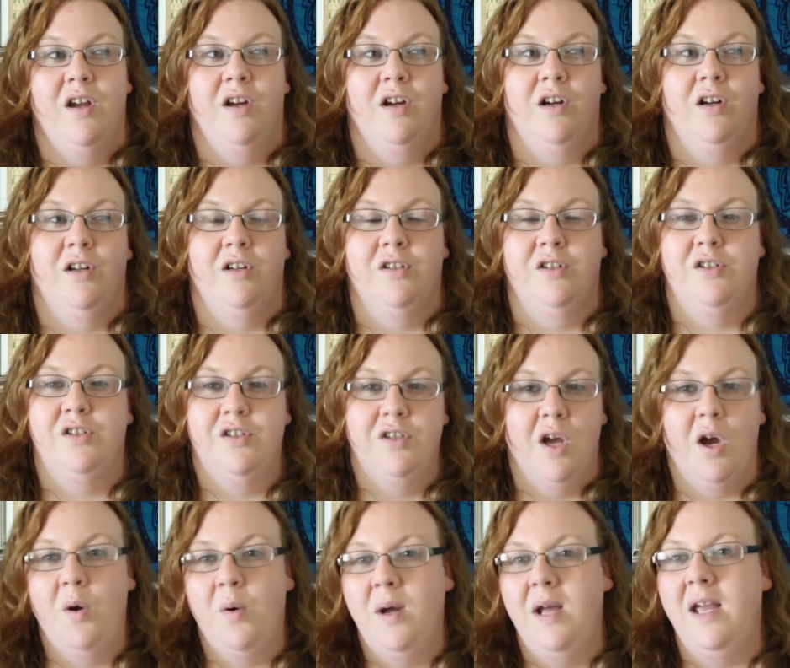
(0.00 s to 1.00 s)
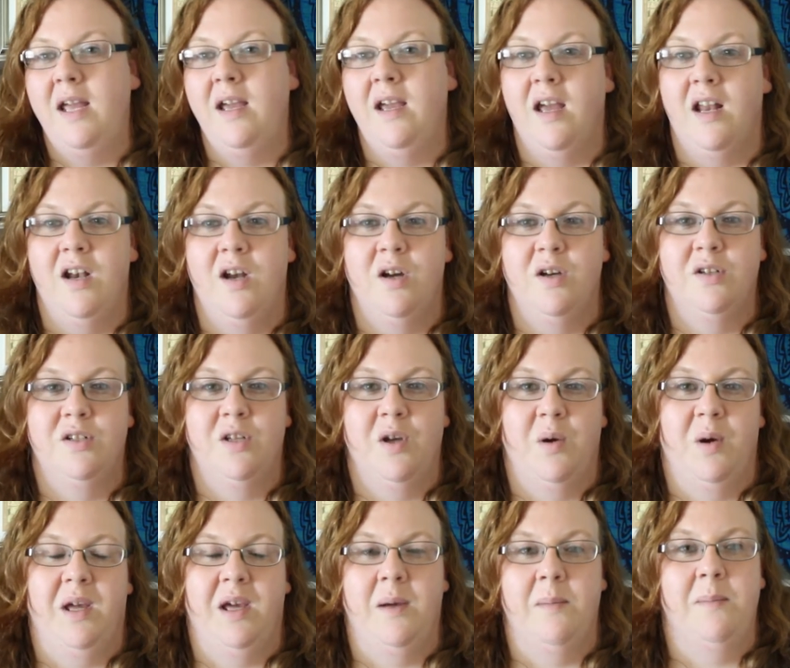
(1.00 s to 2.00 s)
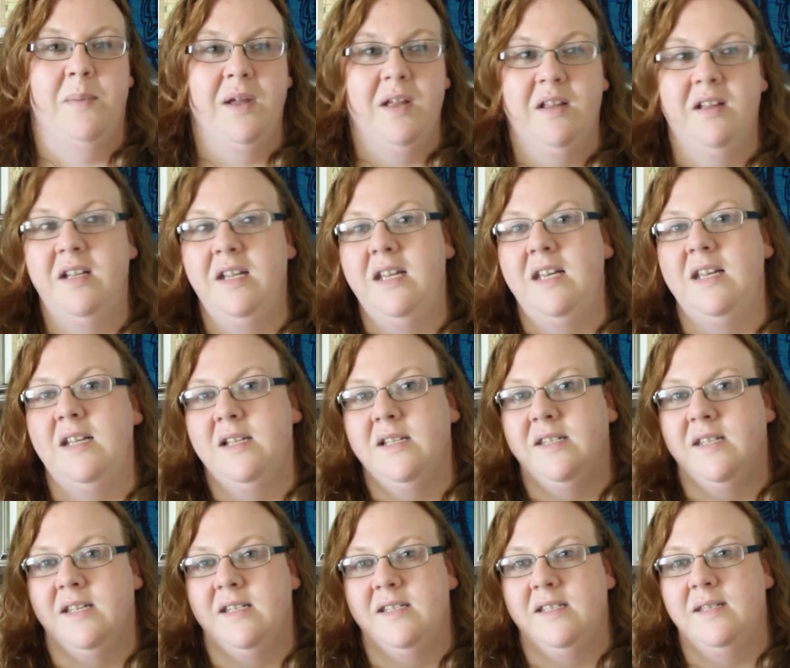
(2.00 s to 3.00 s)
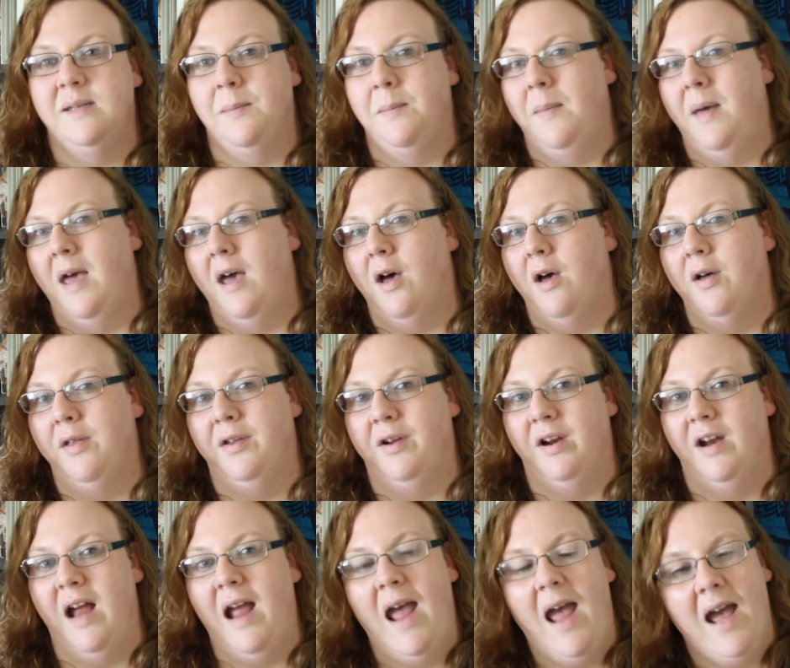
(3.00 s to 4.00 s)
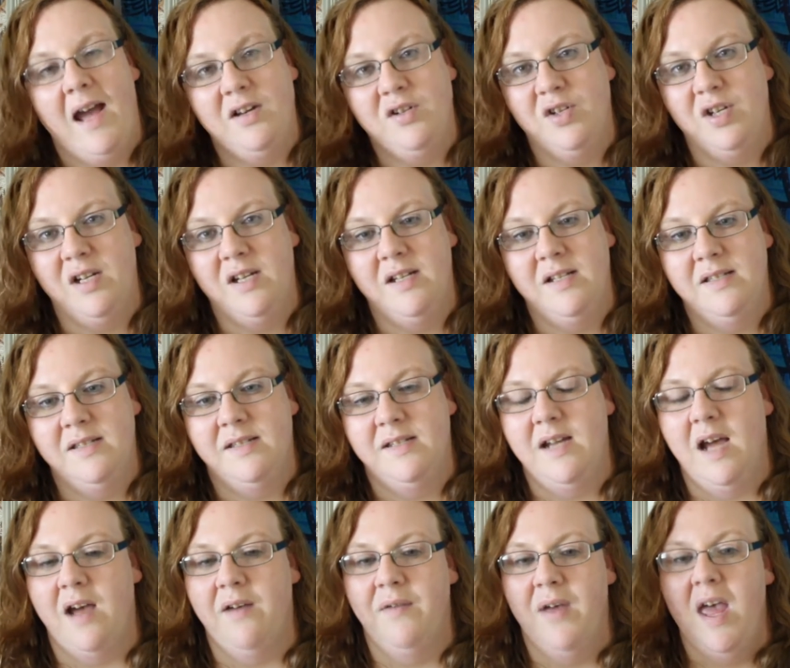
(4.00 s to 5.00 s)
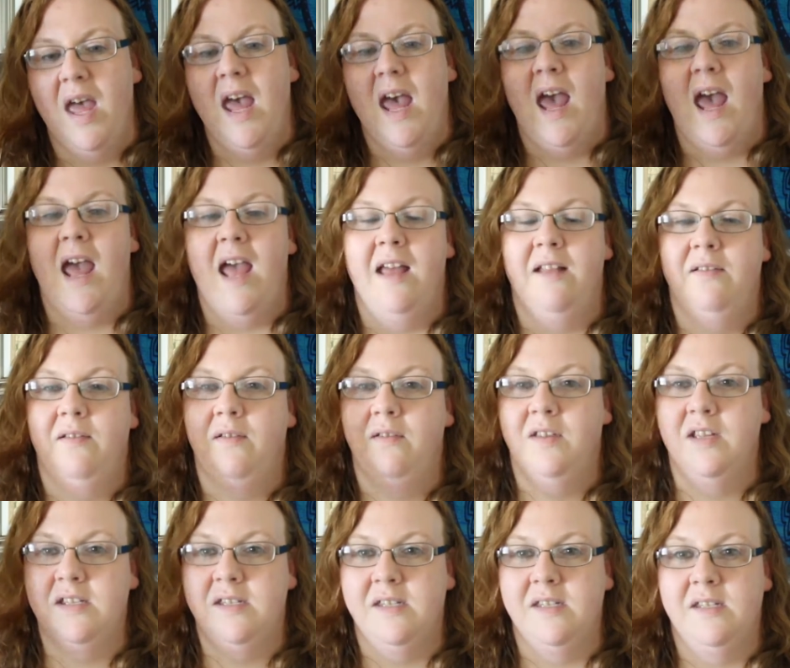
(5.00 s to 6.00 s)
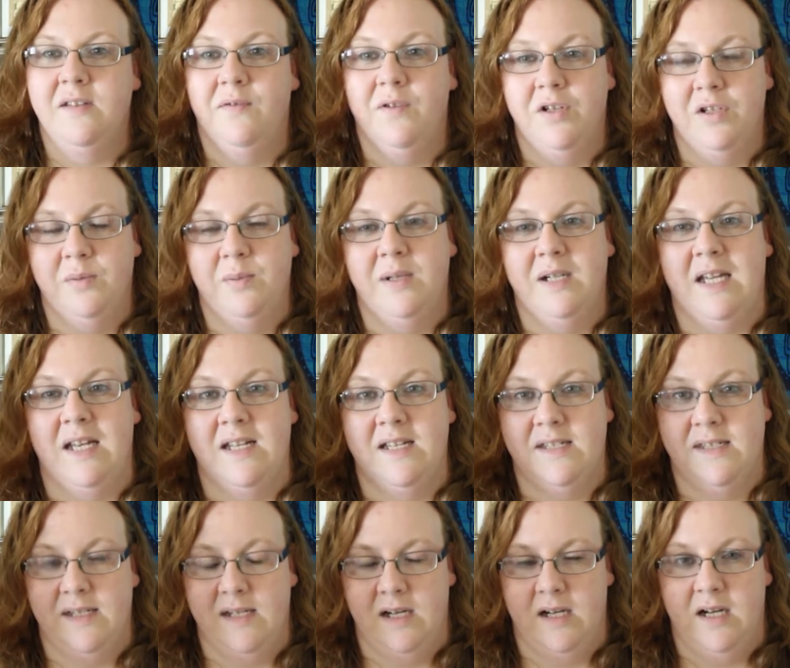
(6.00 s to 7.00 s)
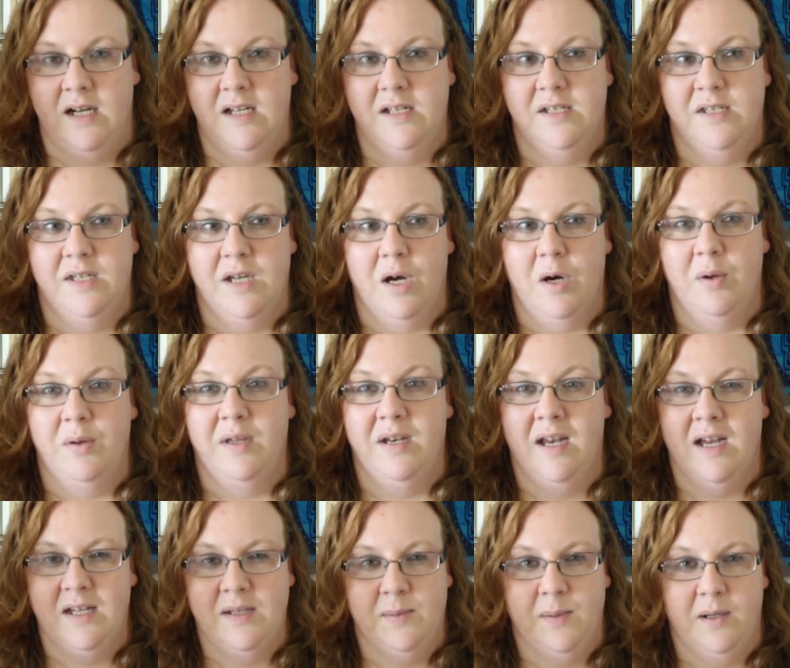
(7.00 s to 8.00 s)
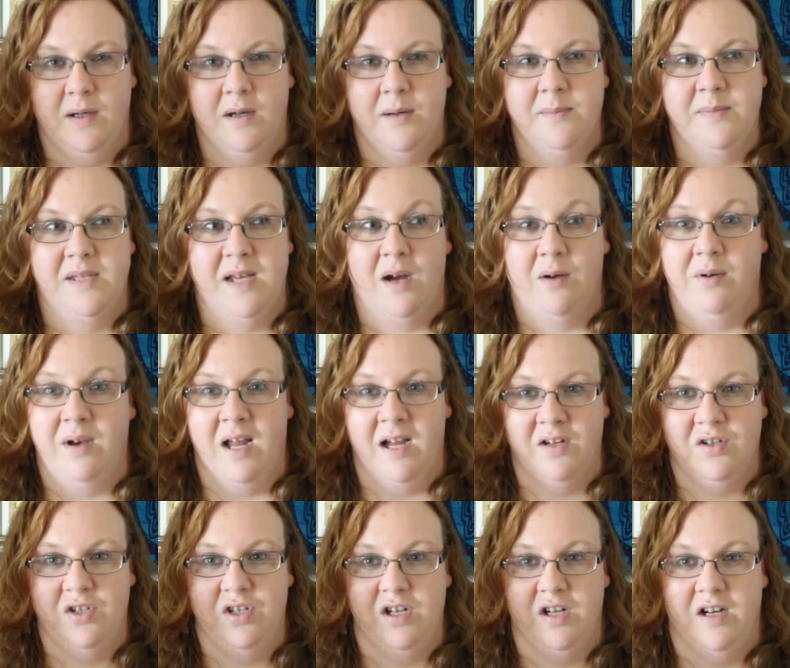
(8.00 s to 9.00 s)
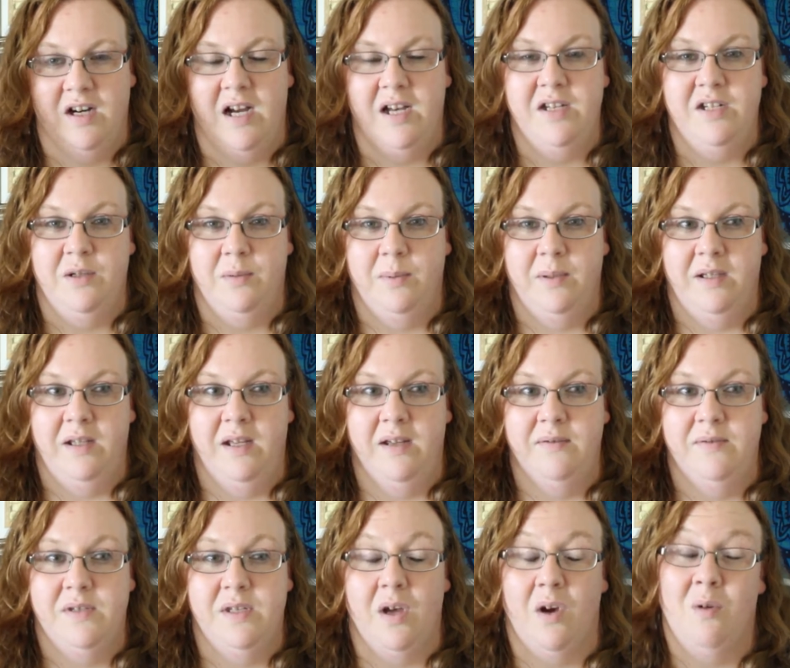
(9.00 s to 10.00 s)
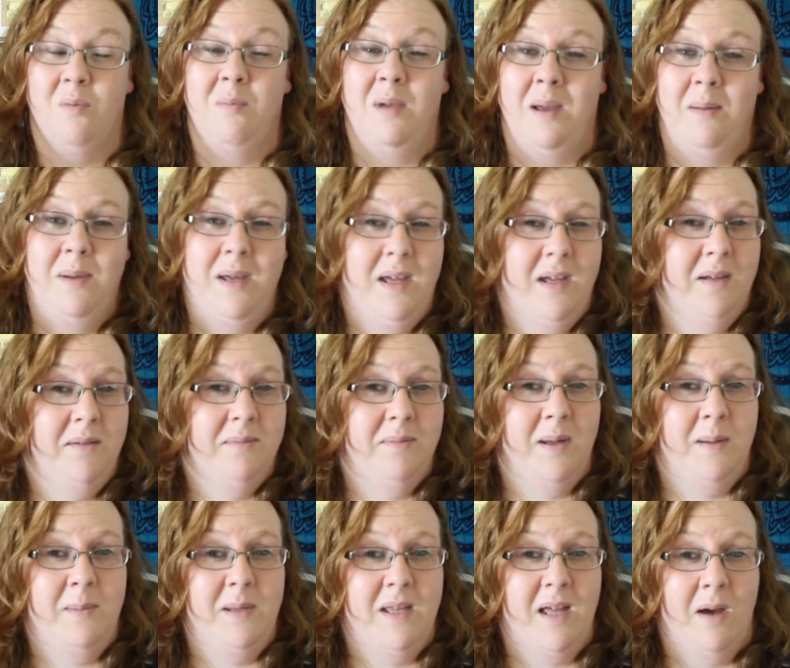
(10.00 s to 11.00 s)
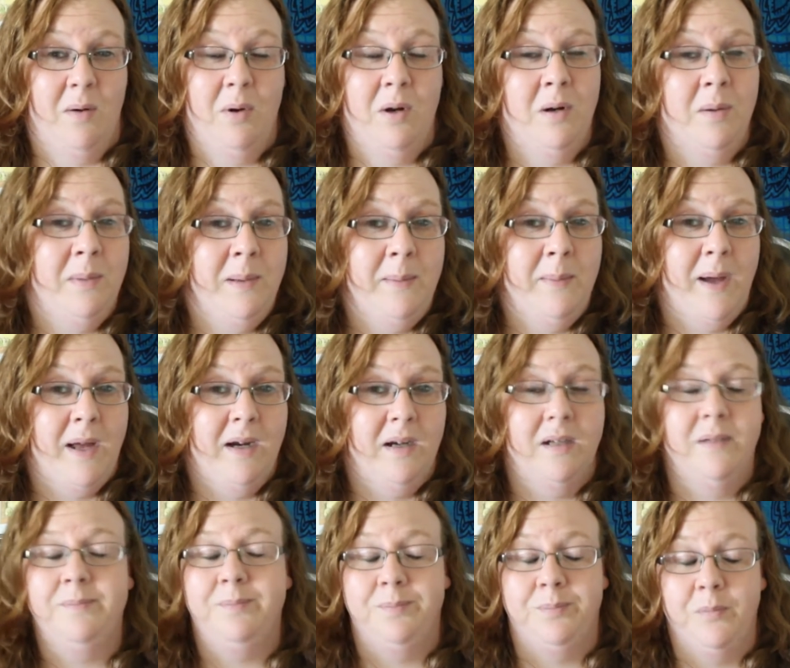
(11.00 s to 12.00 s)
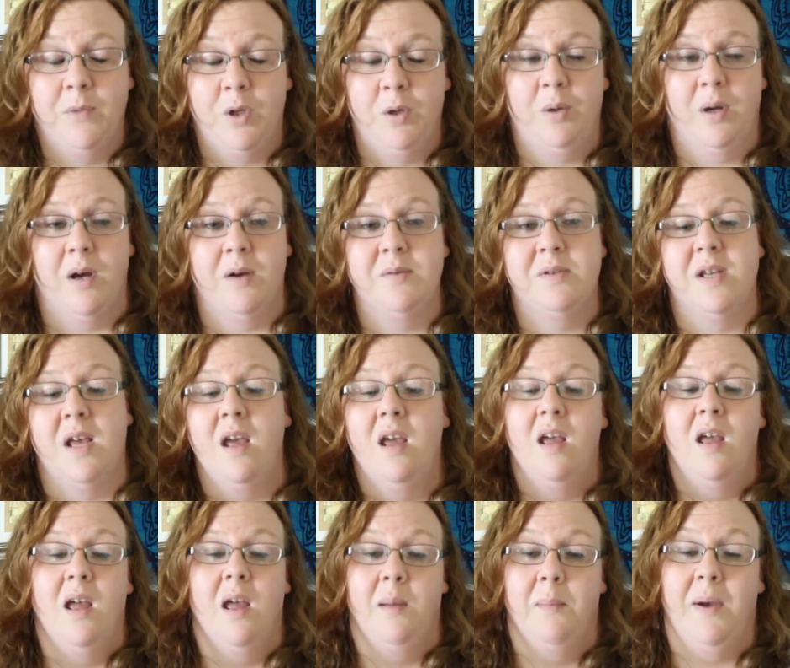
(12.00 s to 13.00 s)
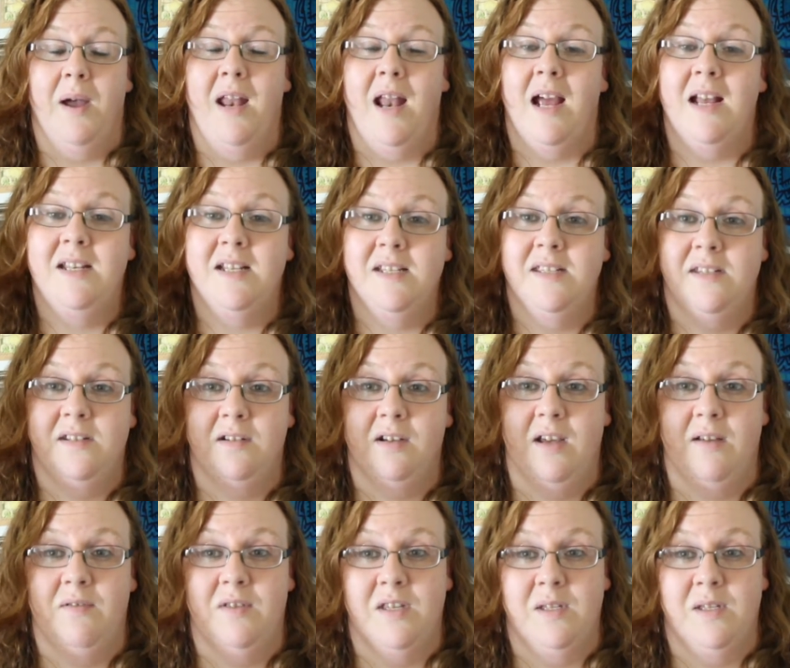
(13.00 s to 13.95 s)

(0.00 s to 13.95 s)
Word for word: her sewing and her sewing abilities and some other action and stuff. And this is the first book in a series, so the next book comes out next year, I do believe. So maybe maybe that one will be better. Who knows? But I did still give